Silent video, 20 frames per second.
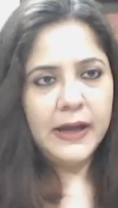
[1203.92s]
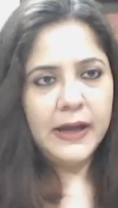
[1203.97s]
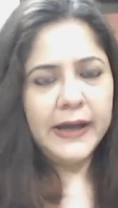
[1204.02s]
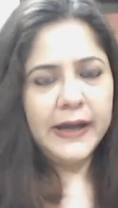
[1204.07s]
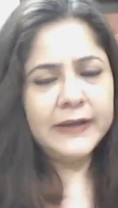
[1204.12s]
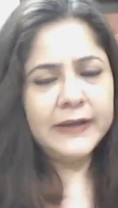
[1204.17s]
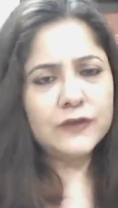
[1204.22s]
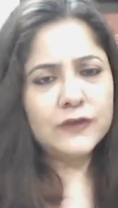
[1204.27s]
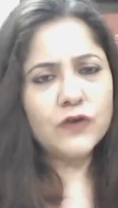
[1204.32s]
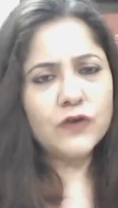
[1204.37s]

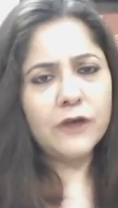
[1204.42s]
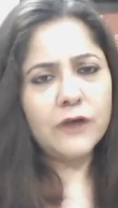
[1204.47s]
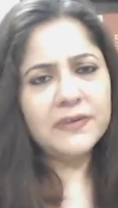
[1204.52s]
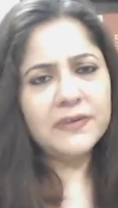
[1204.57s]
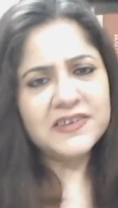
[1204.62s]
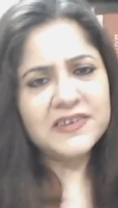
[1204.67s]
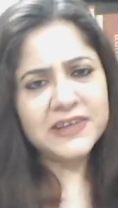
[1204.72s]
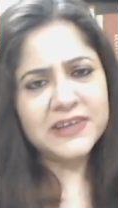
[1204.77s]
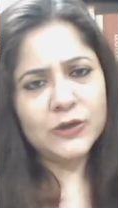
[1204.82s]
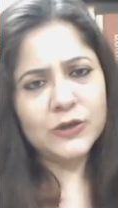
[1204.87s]
it is
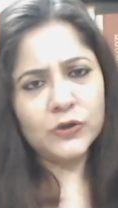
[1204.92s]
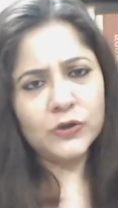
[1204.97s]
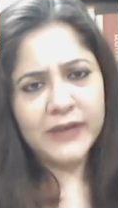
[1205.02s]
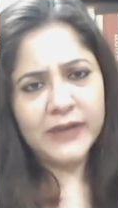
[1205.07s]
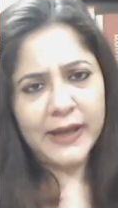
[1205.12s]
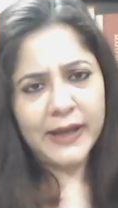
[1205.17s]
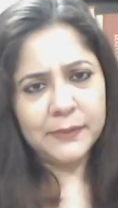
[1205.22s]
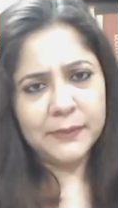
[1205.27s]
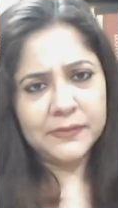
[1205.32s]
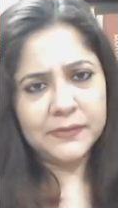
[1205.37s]
always
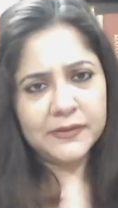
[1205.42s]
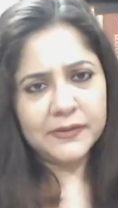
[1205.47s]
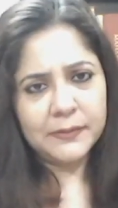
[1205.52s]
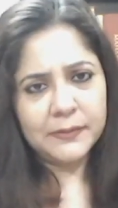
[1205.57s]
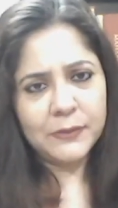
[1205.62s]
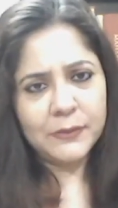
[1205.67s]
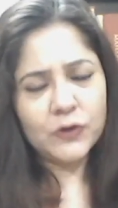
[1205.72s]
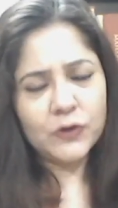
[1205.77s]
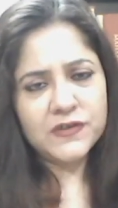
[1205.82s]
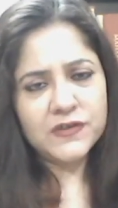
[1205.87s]
stereotyped
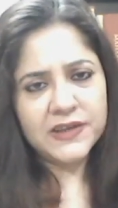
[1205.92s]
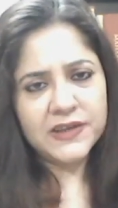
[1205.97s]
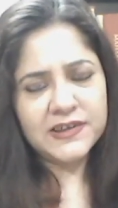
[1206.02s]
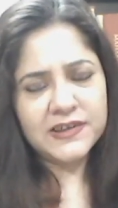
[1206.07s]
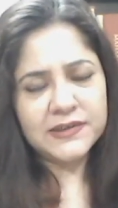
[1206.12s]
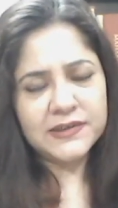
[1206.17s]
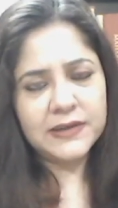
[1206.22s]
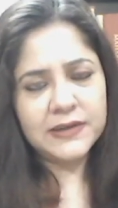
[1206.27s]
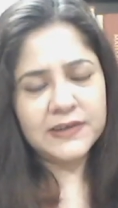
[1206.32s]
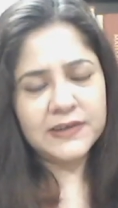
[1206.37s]
because
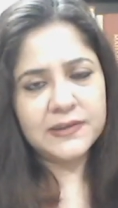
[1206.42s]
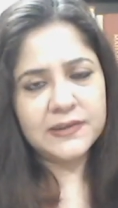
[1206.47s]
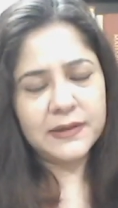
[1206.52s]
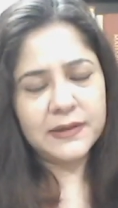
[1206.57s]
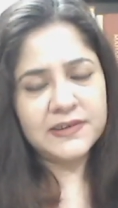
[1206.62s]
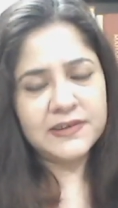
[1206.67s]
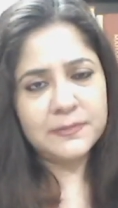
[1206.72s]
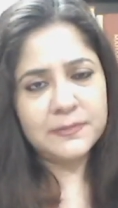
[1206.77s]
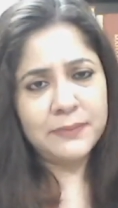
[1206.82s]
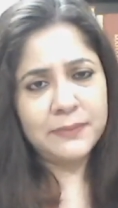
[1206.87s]

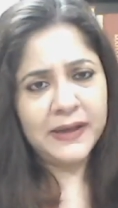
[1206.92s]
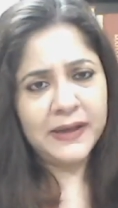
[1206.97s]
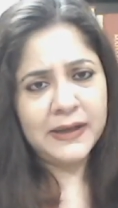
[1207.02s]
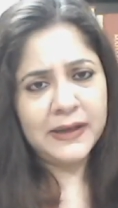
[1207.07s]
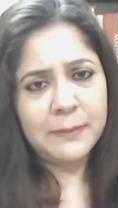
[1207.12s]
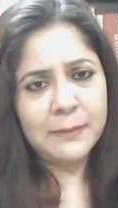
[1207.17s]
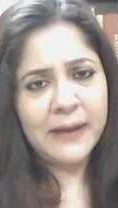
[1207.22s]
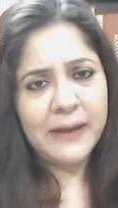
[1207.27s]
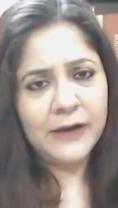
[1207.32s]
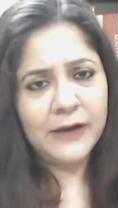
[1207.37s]
it's been
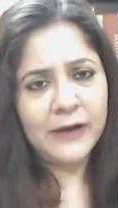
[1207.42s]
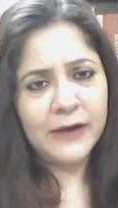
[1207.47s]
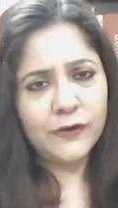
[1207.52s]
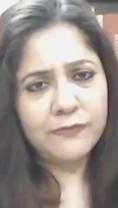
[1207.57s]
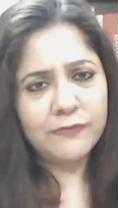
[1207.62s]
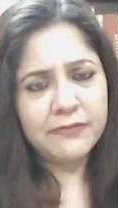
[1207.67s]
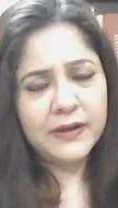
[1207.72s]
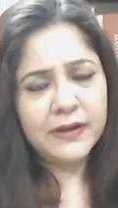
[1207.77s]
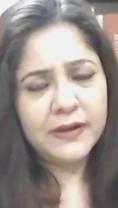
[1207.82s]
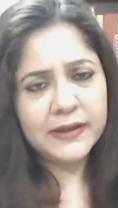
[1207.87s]
a part of
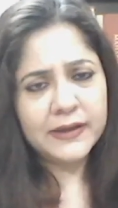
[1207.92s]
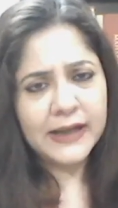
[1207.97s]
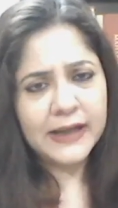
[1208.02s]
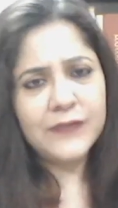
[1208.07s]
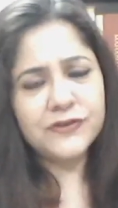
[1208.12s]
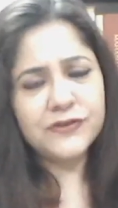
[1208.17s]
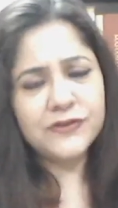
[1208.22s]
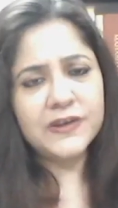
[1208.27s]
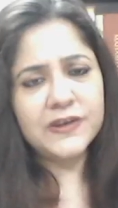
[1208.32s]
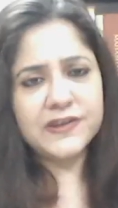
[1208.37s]

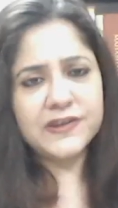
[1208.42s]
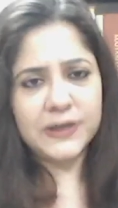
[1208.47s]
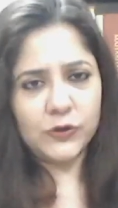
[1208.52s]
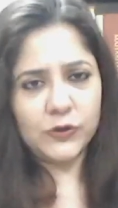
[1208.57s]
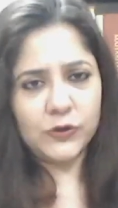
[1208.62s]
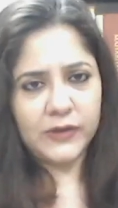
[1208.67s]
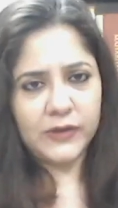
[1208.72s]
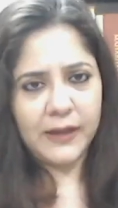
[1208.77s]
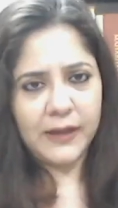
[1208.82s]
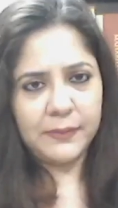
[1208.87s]
cultural
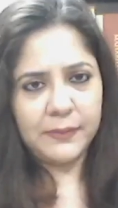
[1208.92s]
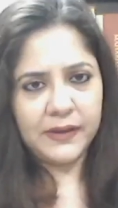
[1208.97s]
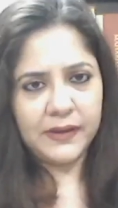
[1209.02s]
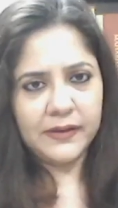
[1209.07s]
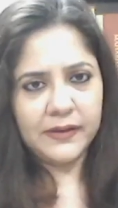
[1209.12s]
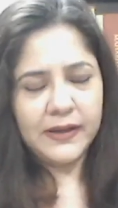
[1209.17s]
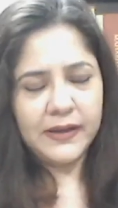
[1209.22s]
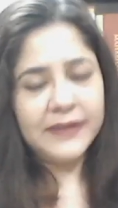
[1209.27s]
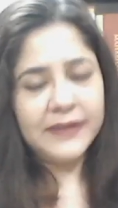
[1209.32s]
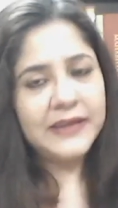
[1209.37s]
stereotype.
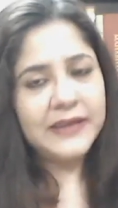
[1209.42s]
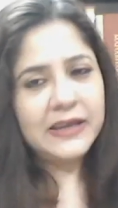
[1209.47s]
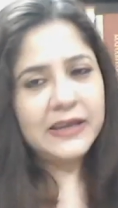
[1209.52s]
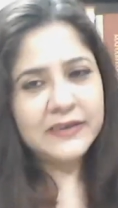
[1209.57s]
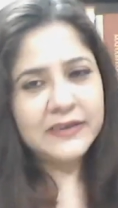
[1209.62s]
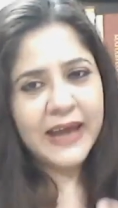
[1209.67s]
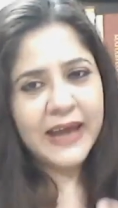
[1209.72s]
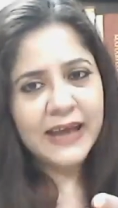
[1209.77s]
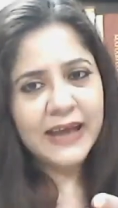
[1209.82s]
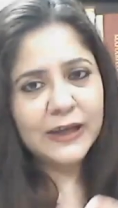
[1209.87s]
They
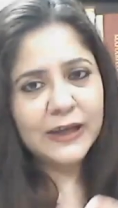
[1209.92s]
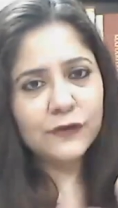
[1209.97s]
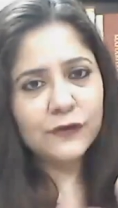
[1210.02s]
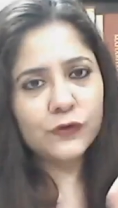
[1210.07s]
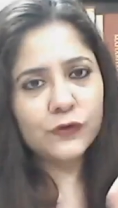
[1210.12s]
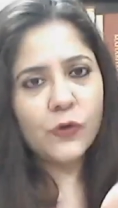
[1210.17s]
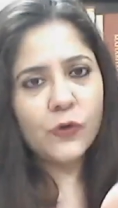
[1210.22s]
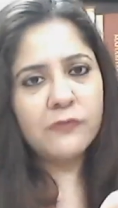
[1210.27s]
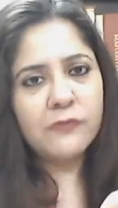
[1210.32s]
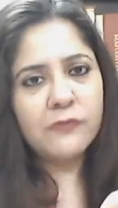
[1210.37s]
rarely
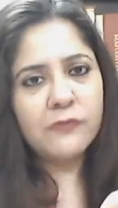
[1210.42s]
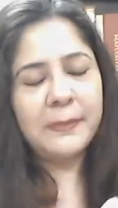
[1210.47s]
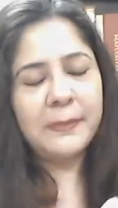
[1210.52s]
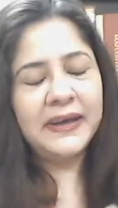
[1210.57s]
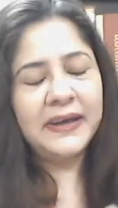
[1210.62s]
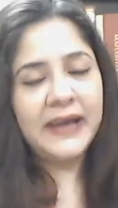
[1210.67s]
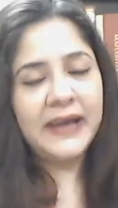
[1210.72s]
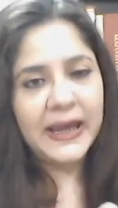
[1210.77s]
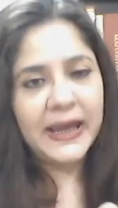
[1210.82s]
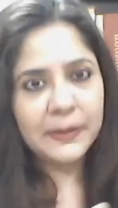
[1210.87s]
show
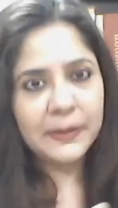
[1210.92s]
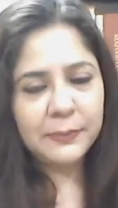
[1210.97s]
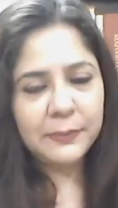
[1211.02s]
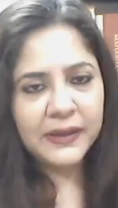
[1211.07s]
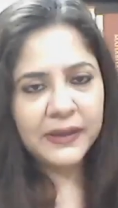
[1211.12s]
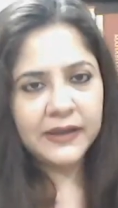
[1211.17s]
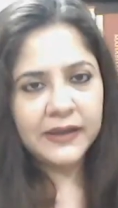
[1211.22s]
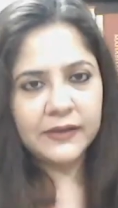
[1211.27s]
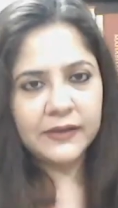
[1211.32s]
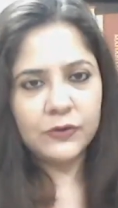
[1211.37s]
women like
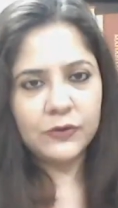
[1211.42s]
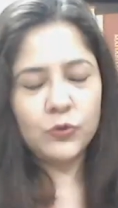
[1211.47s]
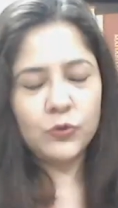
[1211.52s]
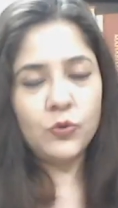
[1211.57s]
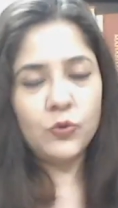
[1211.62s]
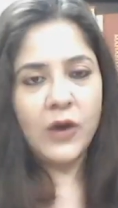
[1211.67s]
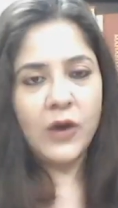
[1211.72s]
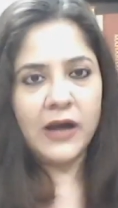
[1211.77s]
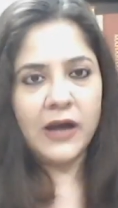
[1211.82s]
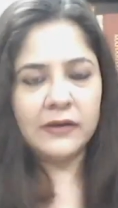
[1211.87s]
me
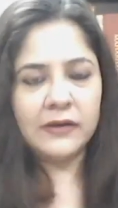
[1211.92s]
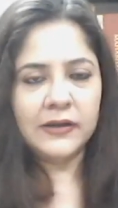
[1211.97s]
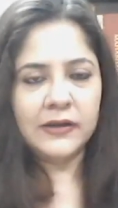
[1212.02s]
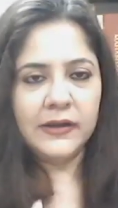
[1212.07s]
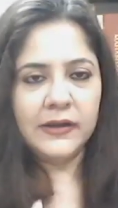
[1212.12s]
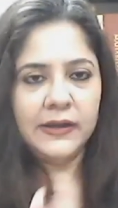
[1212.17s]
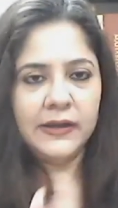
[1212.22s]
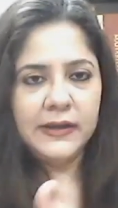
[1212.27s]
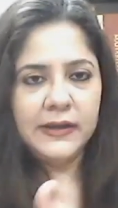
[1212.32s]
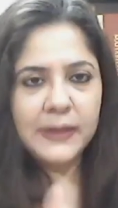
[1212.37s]
who are
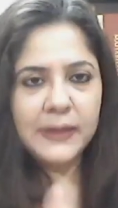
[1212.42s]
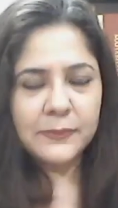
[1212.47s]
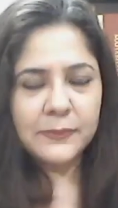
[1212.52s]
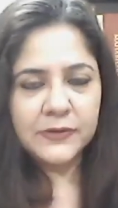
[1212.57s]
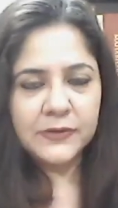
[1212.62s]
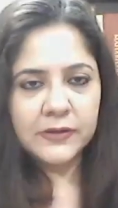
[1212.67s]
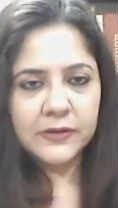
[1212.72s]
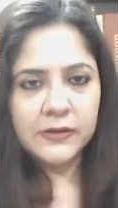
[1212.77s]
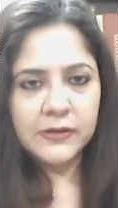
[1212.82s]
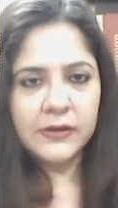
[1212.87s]

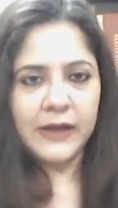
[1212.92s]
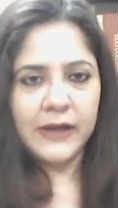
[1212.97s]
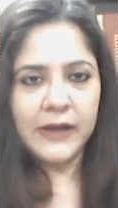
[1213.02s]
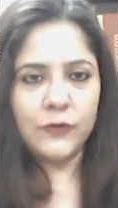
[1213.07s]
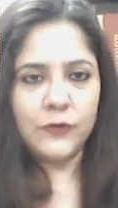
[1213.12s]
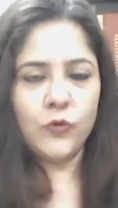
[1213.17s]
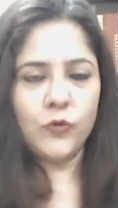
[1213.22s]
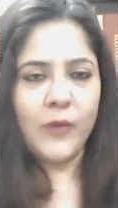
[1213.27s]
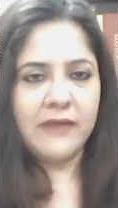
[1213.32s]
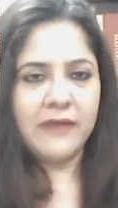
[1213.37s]
liberal and
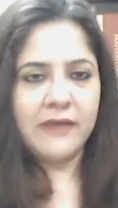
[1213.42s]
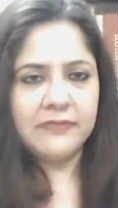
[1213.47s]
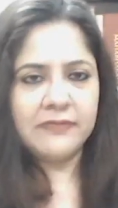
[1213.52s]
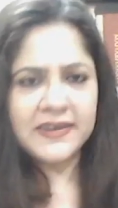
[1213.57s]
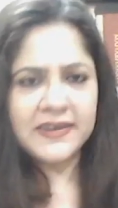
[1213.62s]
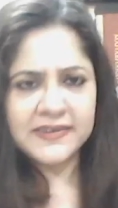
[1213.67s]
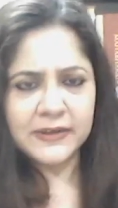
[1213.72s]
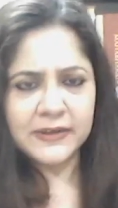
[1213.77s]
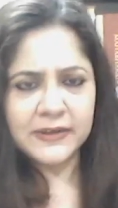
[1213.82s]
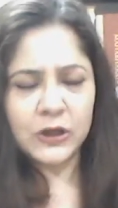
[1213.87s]
who wear
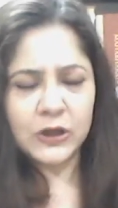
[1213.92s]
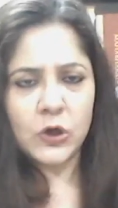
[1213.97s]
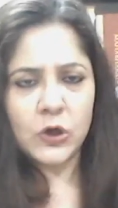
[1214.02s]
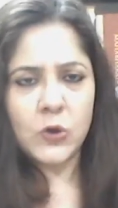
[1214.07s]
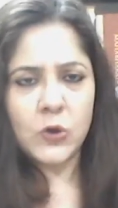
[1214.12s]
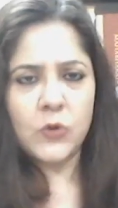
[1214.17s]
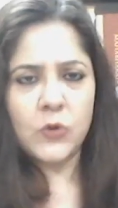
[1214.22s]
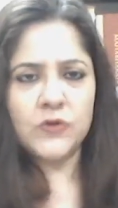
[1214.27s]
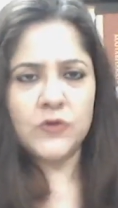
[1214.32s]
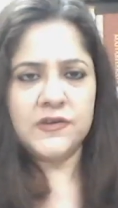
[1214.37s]
Western
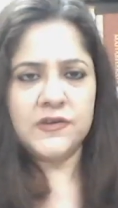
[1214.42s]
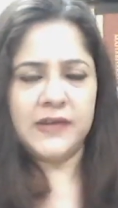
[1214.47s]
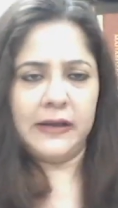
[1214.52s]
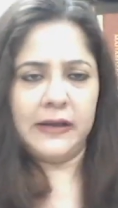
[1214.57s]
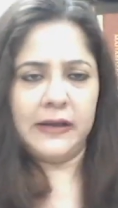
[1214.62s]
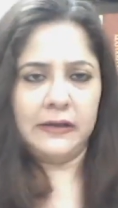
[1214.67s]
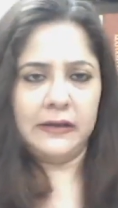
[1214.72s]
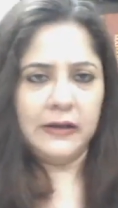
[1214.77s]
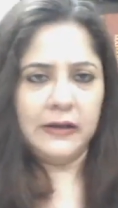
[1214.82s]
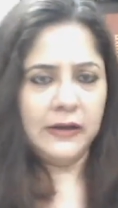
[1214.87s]
clothes and